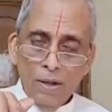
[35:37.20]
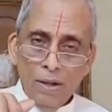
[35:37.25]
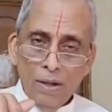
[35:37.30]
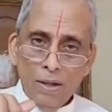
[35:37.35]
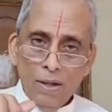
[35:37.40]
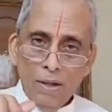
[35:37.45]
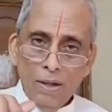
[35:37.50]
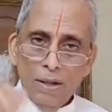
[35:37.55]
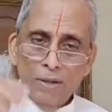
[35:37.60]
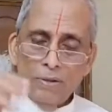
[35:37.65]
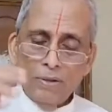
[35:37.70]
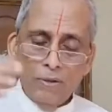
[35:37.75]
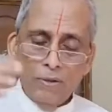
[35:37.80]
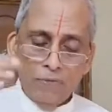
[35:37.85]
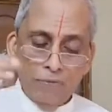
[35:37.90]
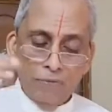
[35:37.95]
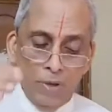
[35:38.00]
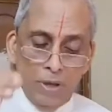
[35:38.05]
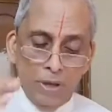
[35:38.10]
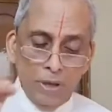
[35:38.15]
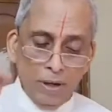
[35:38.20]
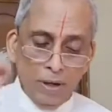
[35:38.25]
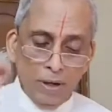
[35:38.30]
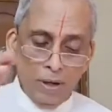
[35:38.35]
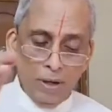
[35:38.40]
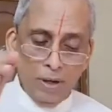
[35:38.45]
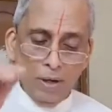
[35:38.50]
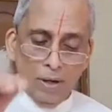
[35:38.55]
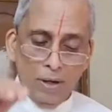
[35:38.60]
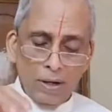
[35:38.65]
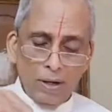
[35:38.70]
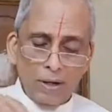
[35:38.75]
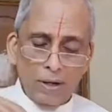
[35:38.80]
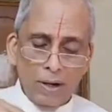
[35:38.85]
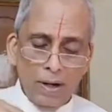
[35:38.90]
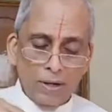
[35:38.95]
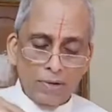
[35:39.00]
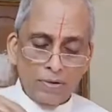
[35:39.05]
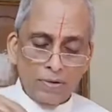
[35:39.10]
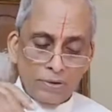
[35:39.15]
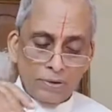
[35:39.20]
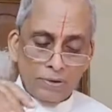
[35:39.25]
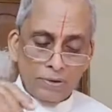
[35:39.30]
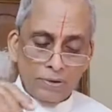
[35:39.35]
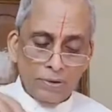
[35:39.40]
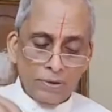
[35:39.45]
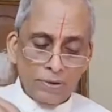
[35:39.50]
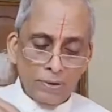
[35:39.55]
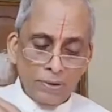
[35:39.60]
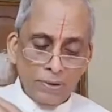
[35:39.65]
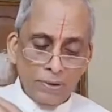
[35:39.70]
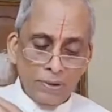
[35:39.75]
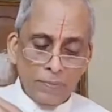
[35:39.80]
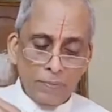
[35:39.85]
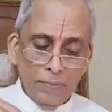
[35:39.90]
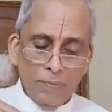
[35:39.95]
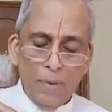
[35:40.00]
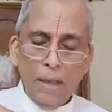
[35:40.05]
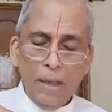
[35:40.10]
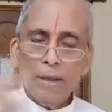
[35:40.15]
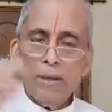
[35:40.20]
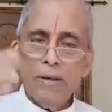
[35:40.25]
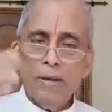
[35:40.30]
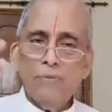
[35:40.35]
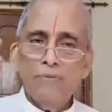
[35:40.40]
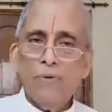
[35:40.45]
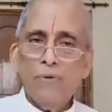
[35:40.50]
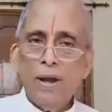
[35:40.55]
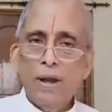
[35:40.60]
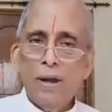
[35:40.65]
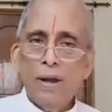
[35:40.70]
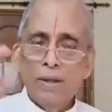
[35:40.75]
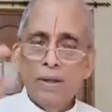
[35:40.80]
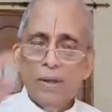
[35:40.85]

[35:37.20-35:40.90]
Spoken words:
that is the fear, it gets magnified.